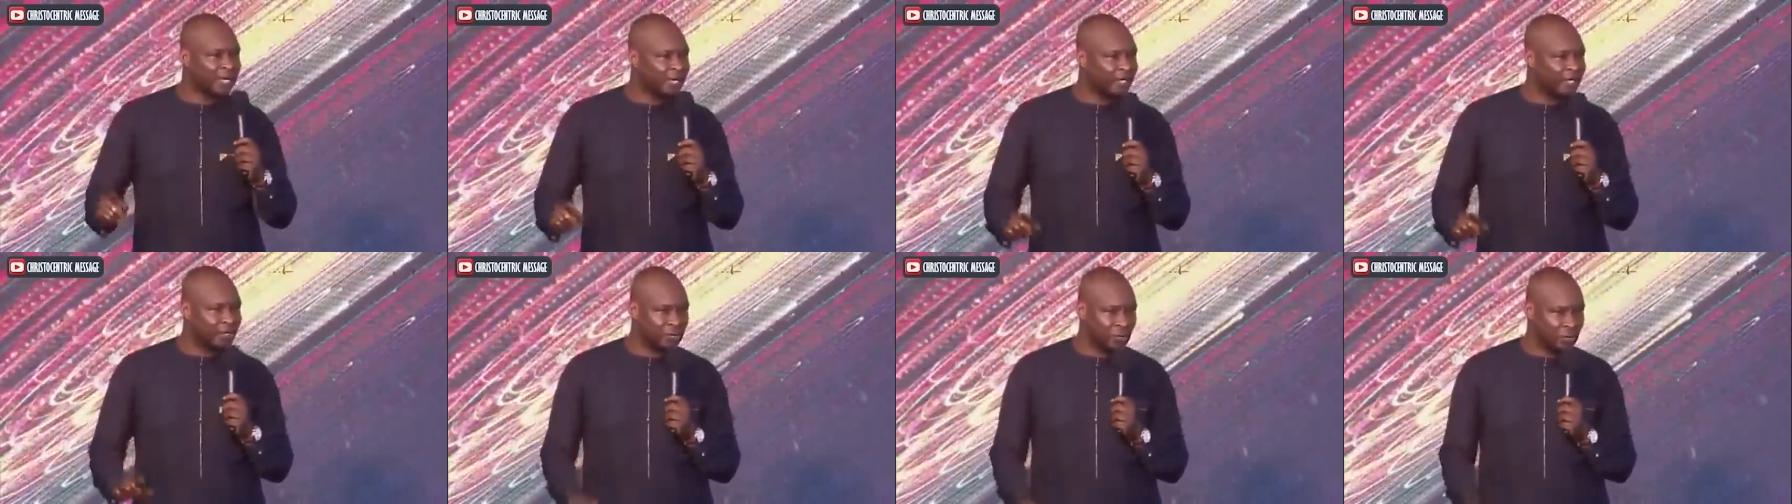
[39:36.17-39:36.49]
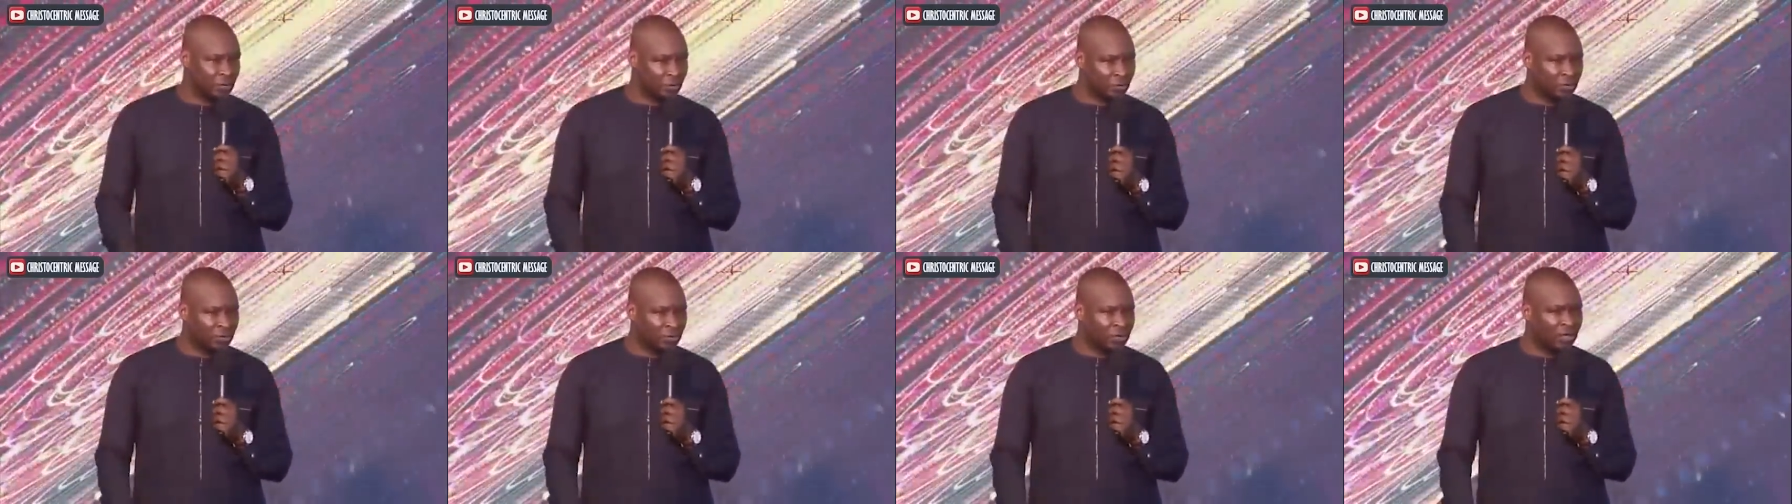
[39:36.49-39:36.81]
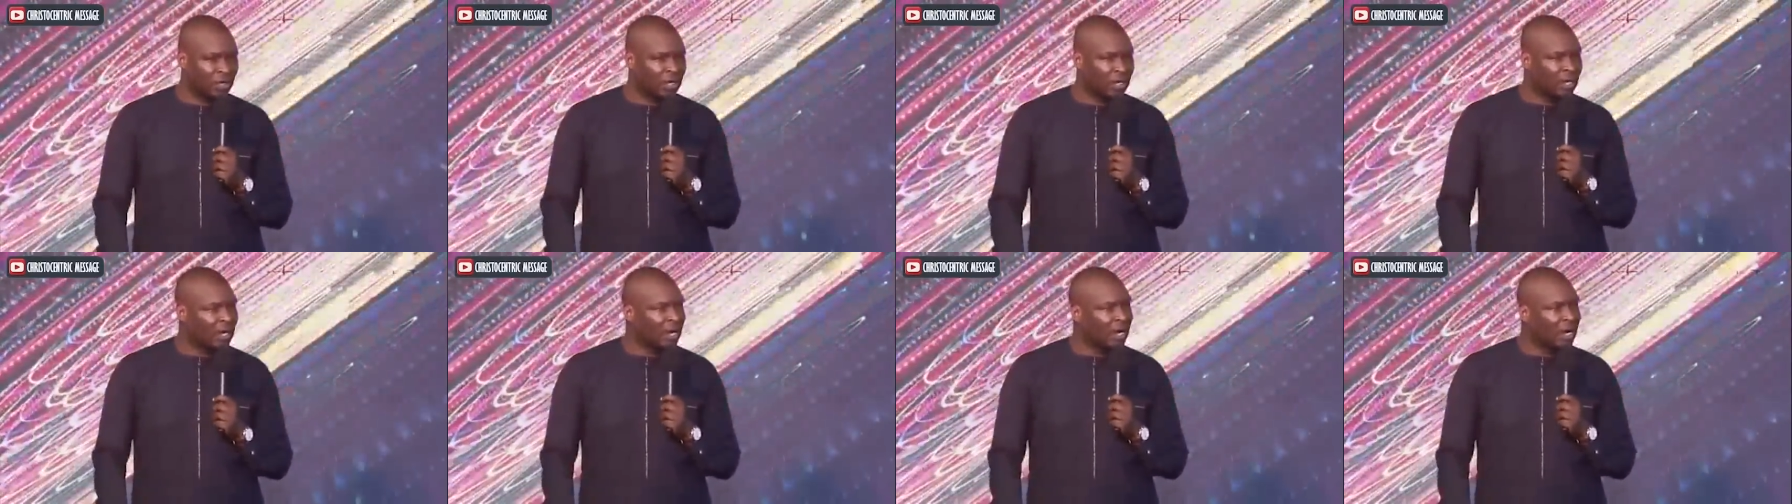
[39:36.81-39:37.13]
thank you.
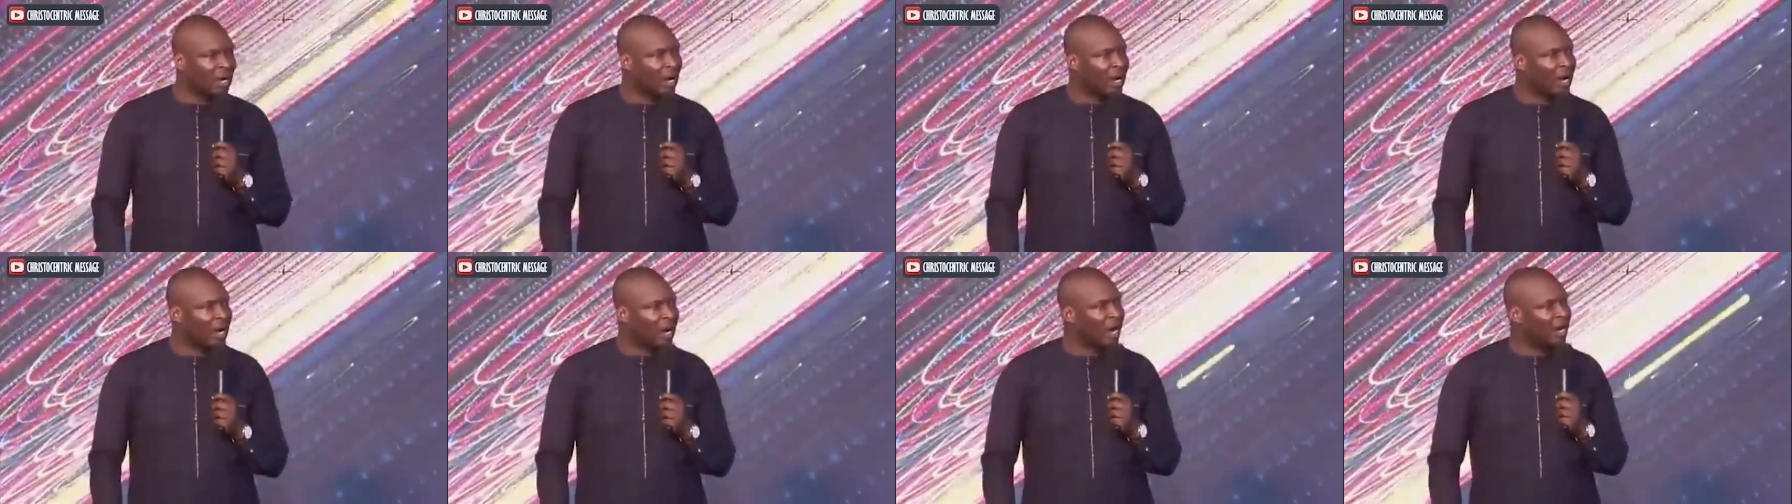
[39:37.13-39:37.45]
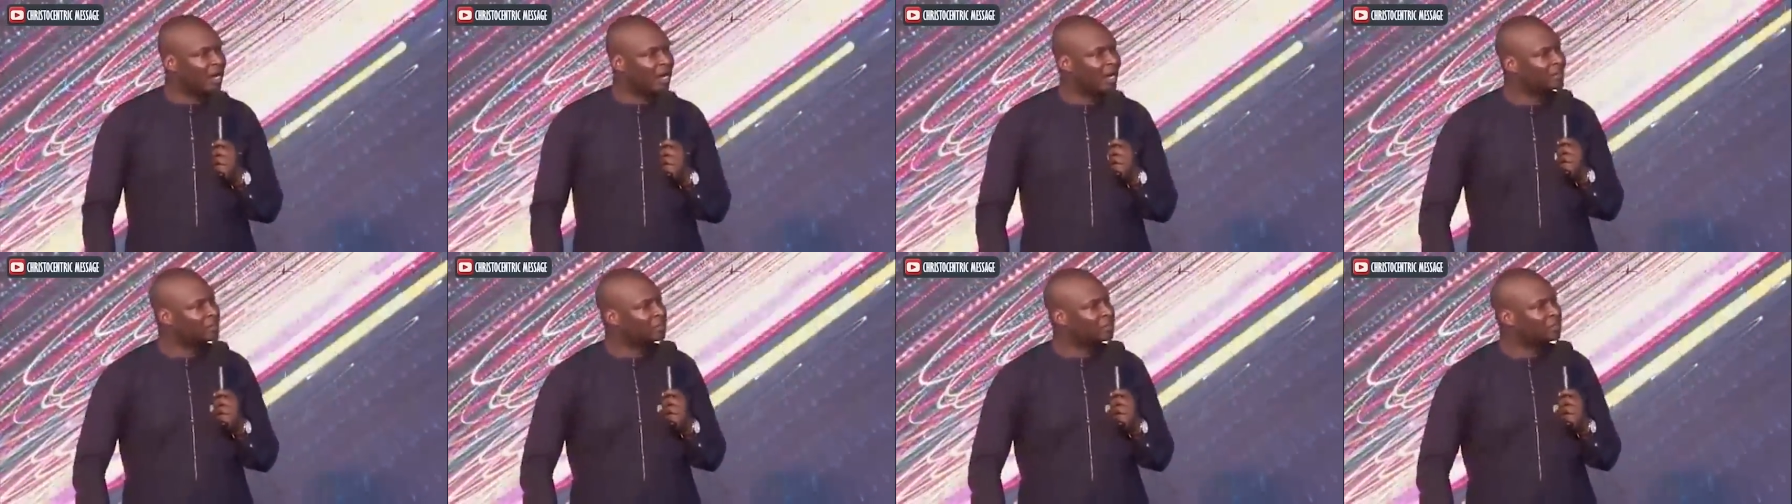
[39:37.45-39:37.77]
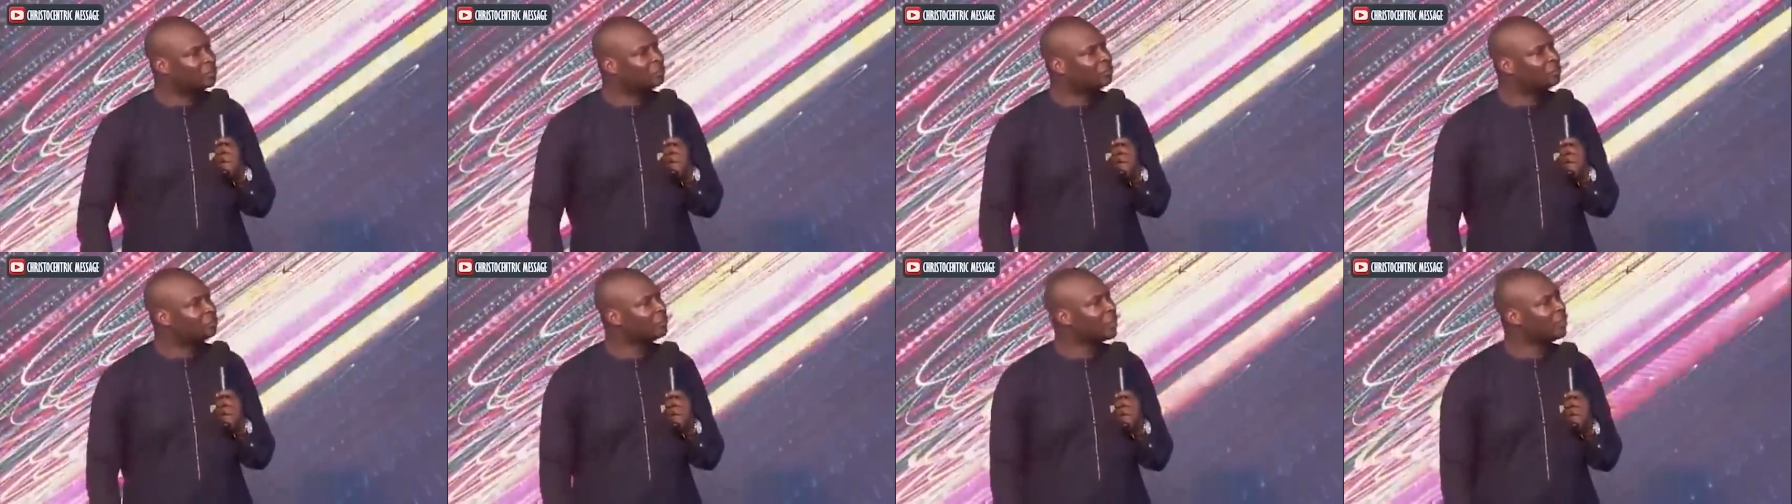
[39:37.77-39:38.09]
And
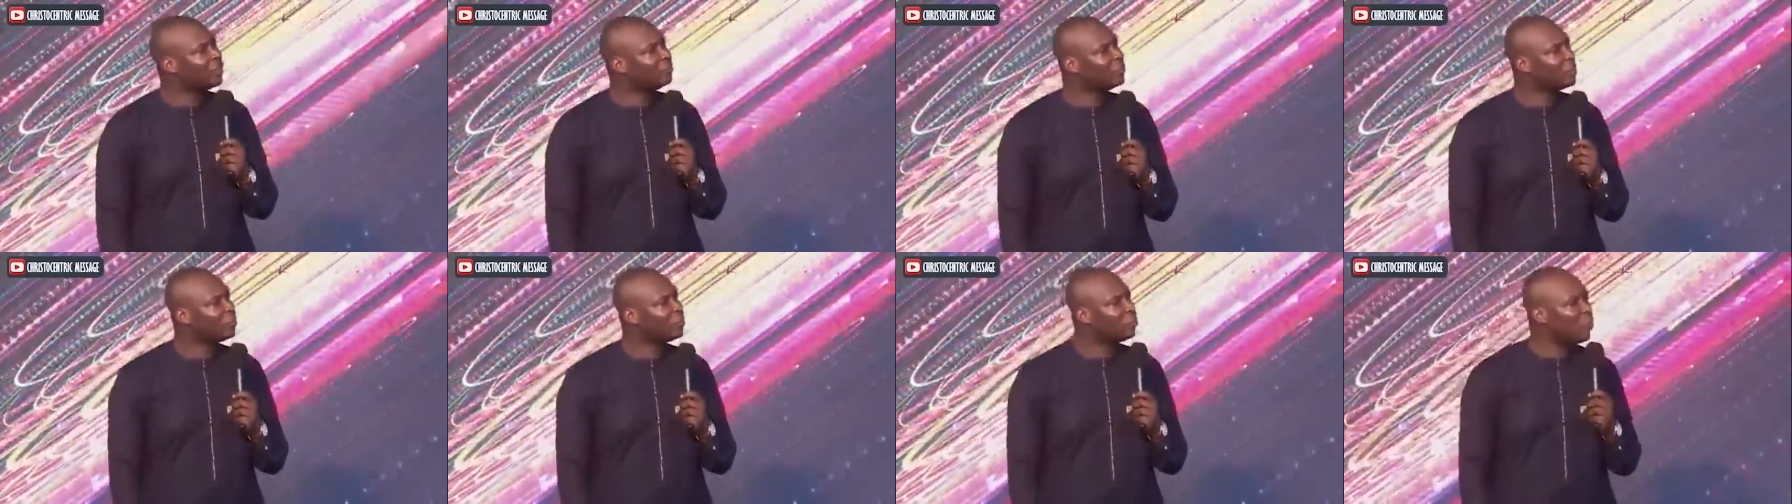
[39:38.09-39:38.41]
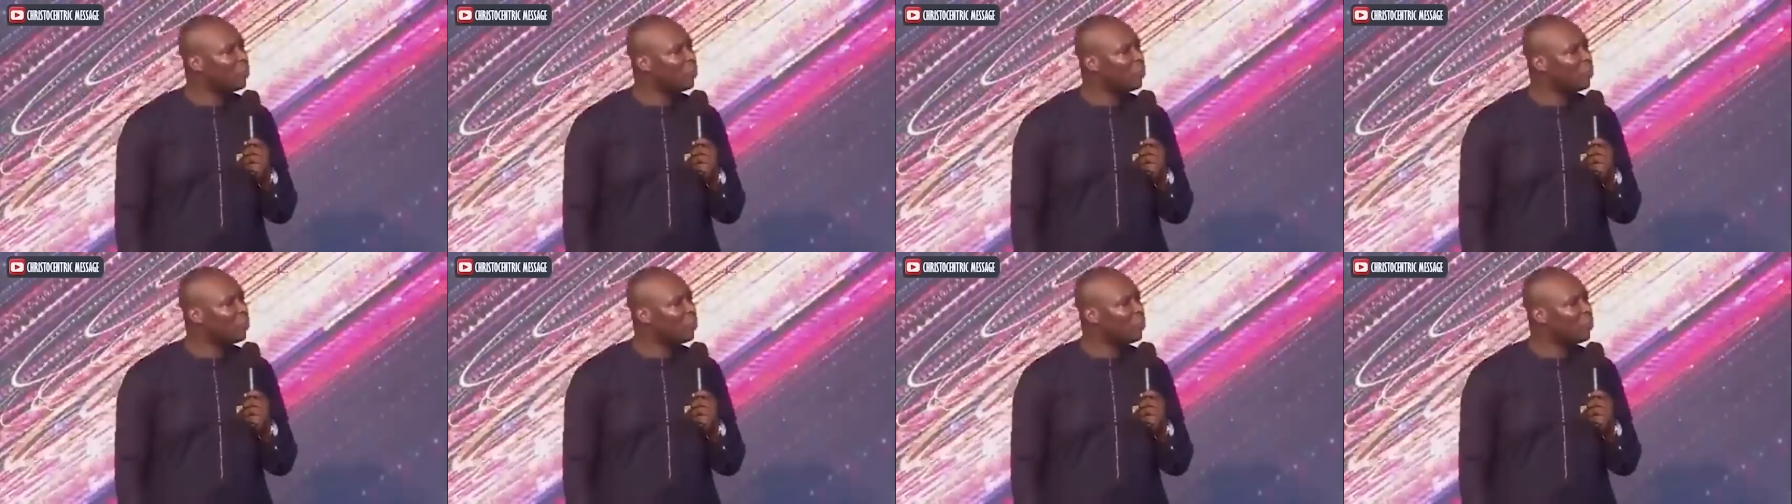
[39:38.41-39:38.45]
as children, we